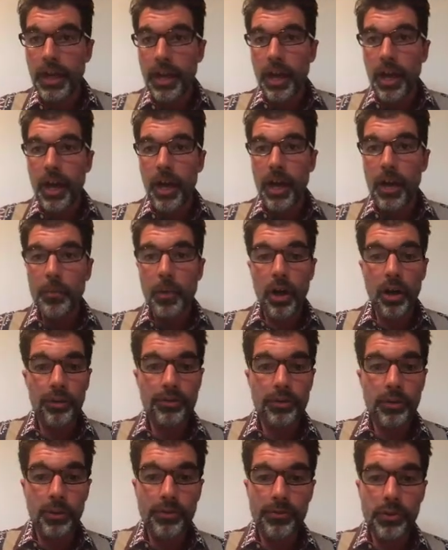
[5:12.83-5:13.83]

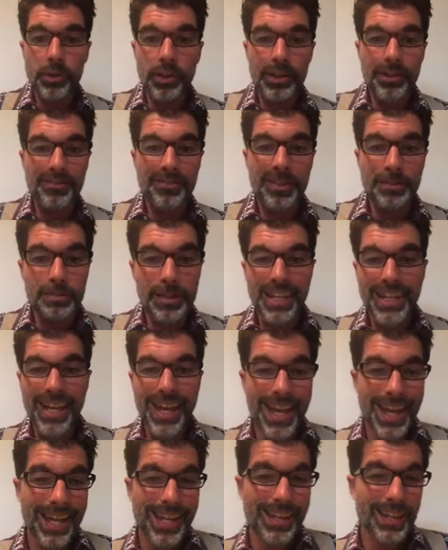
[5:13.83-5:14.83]
Also, if you need a
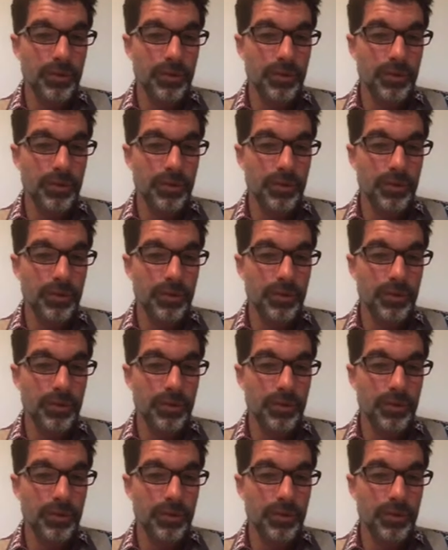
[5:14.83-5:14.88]
VPN,